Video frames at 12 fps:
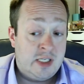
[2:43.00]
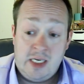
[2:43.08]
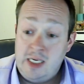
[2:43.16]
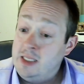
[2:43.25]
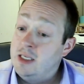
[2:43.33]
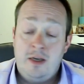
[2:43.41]
And
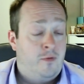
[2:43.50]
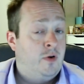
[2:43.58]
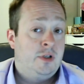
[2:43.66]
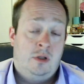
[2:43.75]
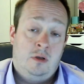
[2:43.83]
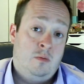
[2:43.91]
I've seen
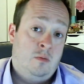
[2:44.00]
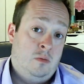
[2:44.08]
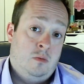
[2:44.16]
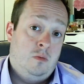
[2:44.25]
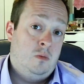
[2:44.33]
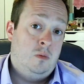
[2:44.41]
the difference in
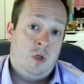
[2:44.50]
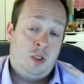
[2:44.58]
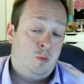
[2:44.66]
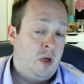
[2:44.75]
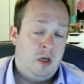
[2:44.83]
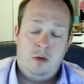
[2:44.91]
them.
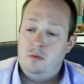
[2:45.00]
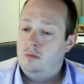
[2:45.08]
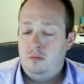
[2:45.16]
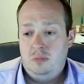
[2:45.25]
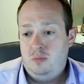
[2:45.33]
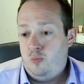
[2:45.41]
It's
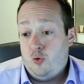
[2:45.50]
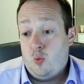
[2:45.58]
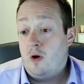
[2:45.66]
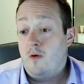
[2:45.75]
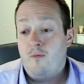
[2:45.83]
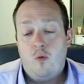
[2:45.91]
been
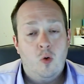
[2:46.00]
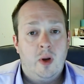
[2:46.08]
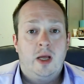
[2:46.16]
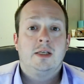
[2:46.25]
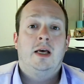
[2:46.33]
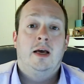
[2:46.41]
3 or
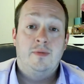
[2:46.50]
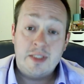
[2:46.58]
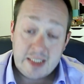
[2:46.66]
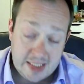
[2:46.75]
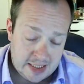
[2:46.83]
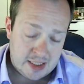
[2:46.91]
4
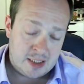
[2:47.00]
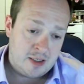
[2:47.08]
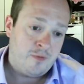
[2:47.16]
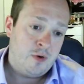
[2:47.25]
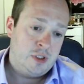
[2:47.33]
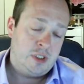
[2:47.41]
weeks. I've
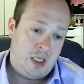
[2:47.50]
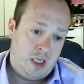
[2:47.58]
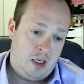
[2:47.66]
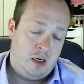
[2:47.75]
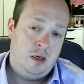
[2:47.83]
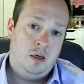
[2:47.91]
seen the
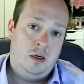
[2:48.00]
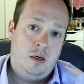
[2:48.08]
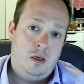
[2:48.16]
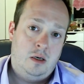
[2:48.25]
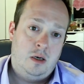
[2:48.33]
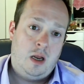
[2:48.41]
difference
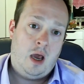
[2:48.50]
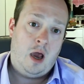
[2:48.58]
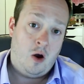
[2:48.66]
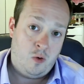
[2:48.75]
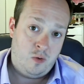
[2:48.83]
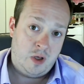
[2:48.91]
in
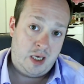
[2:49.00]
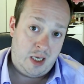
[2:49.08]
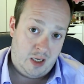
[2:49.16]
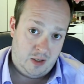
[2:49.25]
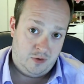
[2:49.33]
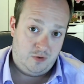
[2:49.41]

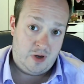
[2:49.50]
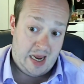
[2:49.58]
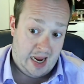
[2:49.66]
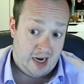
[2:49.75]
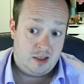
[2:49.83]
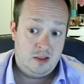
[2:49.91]
how the
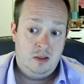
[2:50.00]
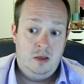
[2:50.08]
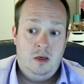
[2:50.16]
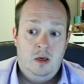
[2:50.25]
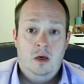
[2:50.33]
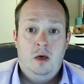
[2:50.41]
kids
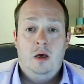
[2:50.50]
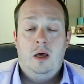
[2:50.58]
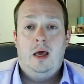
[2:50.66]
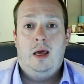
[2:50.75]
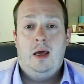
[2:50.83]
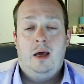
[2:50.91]
act,
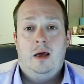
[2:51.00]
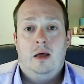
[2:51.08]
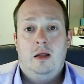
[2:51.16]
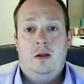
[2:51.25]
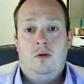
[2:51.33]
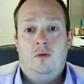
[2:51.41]

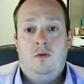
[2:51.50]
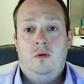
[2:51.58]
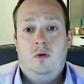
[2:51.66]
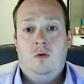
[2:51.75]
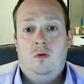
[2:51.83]
and